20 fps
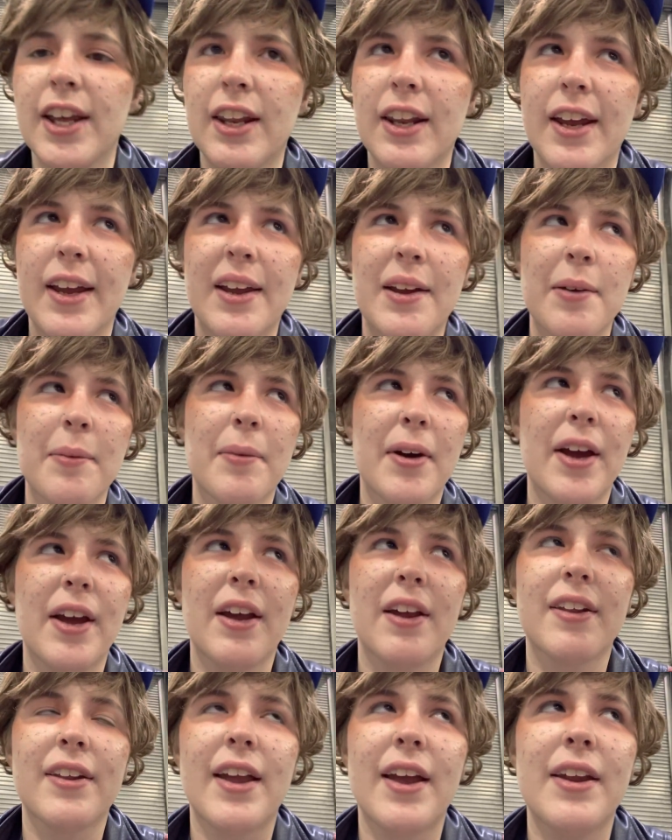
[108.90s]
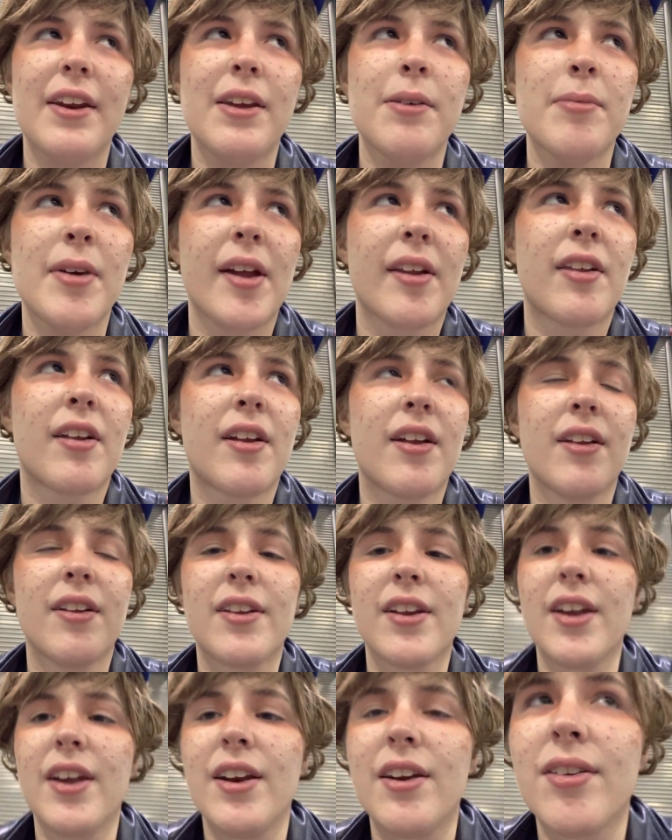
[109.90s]
like my anxiety meds because
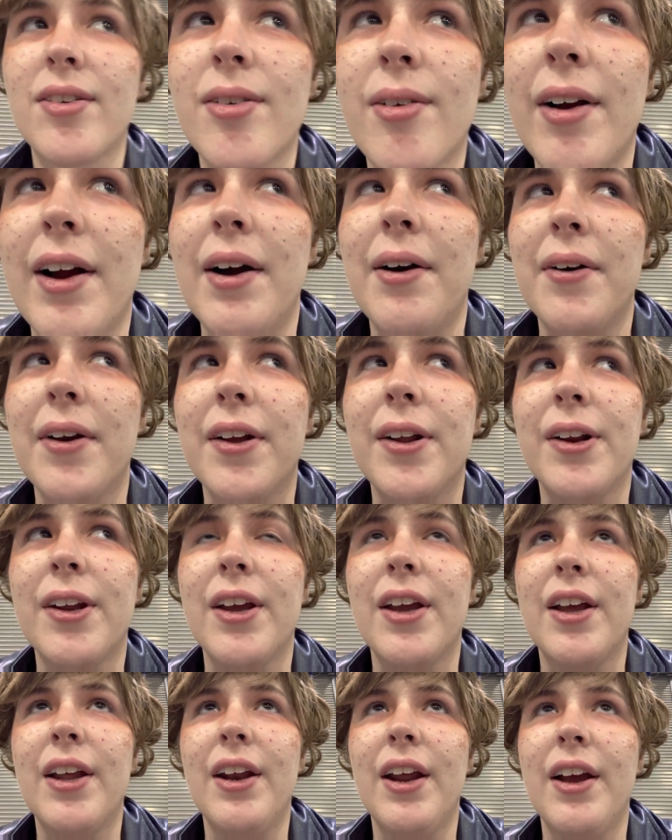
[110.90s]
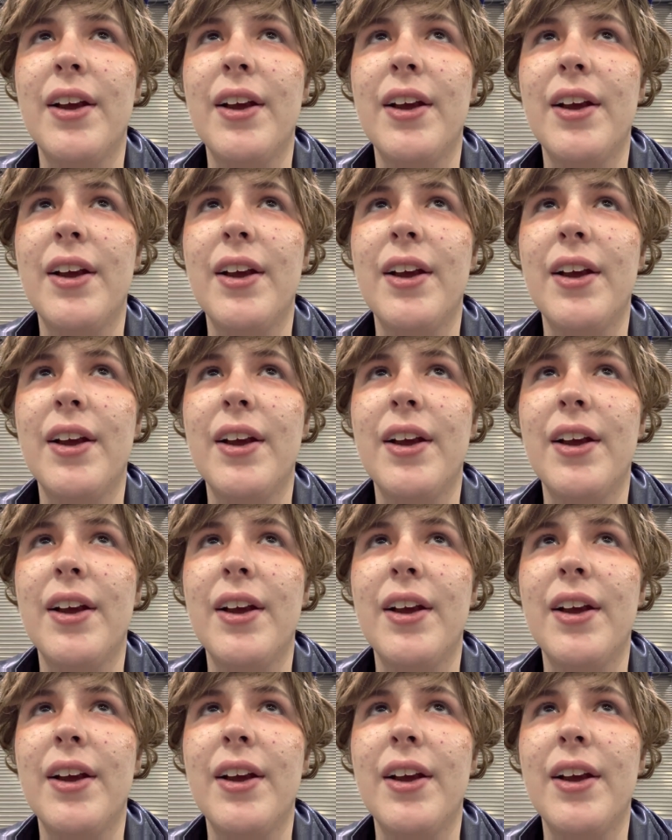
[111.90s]
it is crowded and